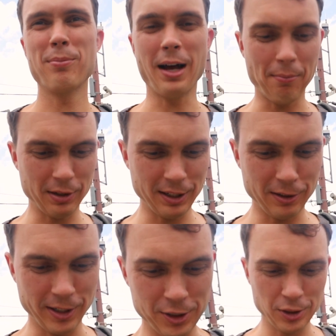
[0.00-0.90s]
But I'm gonna
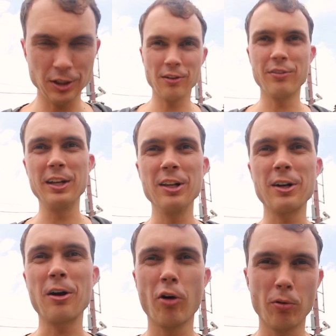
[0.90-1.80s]
go get you a
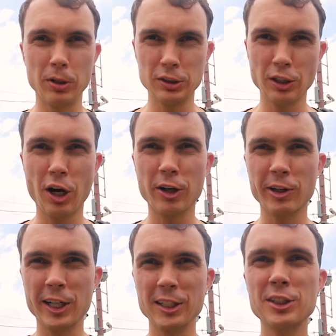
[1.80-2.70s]
vanilla cone once you're
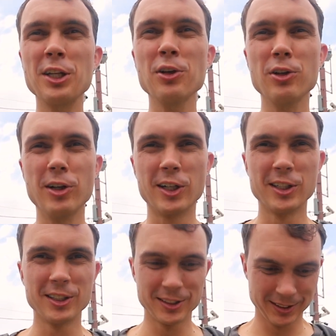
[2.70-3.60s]
hungry. It's cuter.
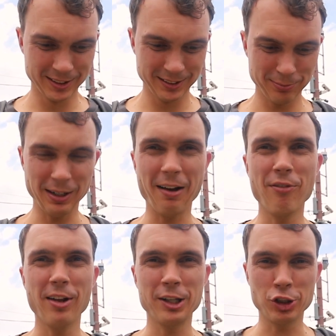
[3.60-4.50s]
But I
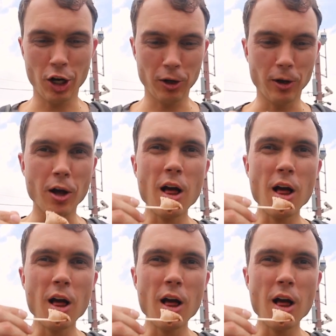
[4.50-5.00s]
feel like chocolate.